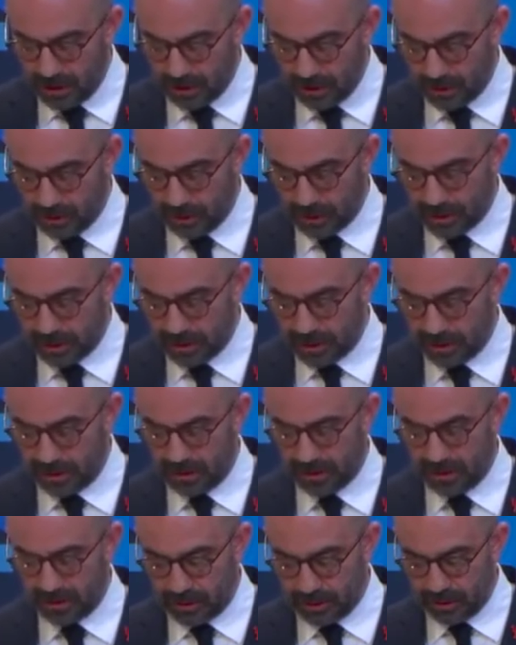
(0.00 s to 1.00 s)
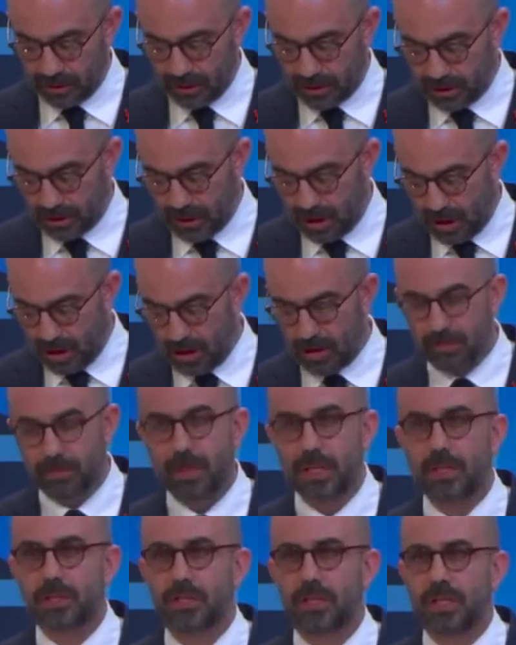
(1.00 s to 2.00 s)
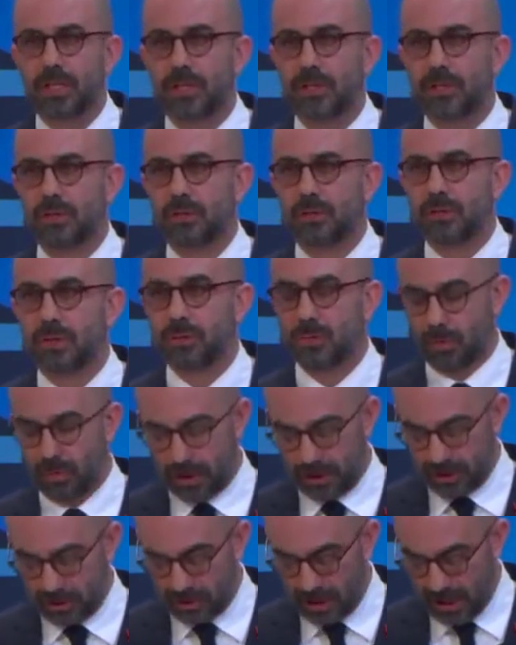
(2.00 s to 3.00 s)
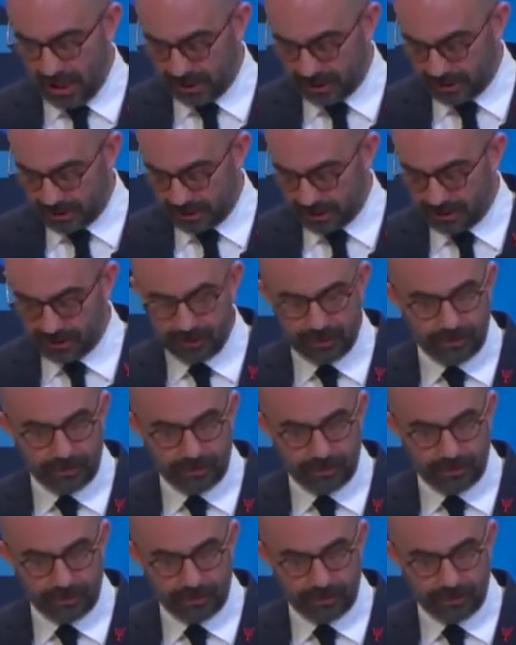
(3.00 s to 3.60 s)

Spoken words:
to ensure all major issues were addressed.